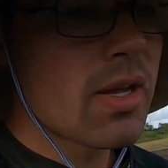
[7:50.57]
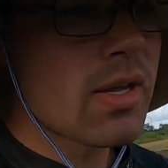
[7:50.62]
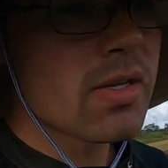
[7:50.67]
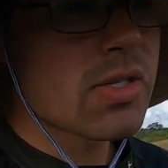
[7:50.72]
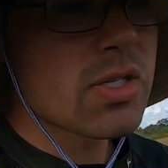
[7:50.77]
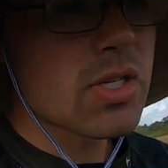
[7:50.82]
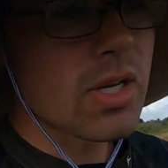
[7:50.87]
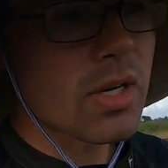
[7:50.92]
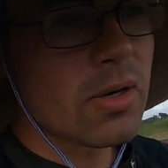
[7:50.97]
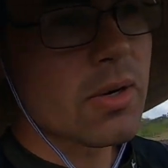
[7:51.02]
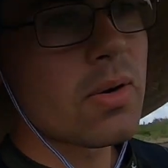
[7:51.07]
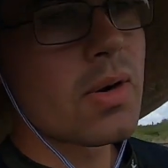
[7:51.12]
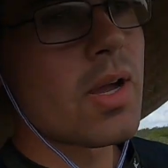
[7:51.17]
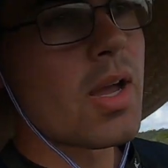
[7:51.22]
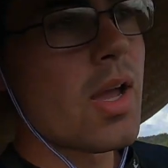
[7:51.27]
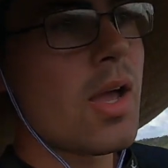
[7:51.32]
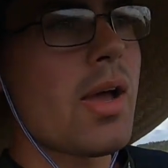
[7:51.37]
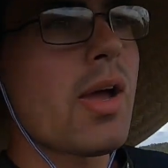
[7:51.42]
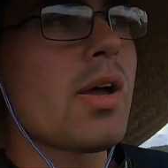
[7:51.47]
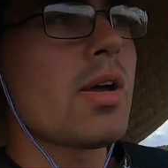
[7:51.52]
so
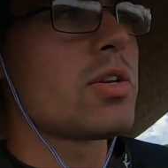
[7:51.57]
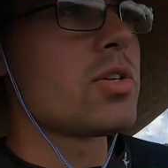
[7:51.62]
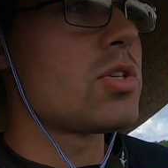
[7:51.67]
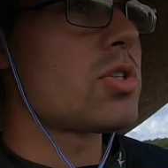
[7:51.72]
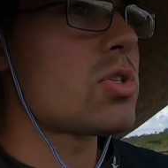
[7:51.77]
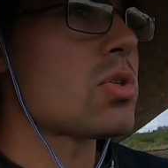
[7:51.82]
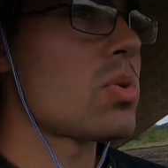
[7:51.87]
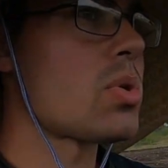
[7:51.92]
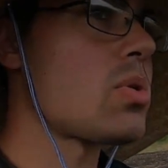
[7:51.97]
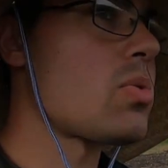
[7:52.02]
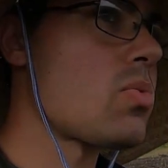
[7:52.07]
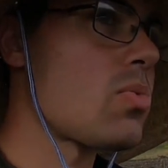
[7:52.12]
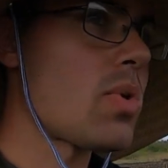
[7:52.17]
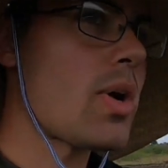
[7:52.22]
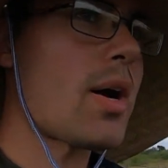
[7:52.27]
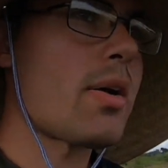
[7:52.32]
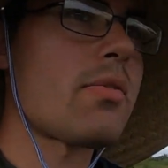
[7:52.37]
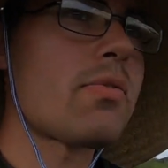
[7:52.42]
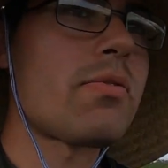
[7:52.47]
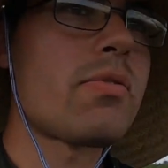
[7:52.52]
just sort of
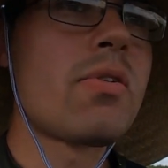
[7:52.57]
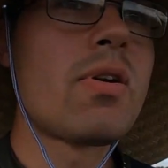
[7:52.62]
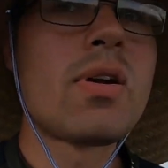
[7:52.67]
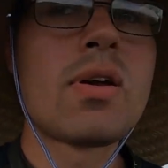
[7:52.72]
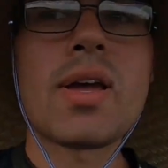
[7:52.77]
rough,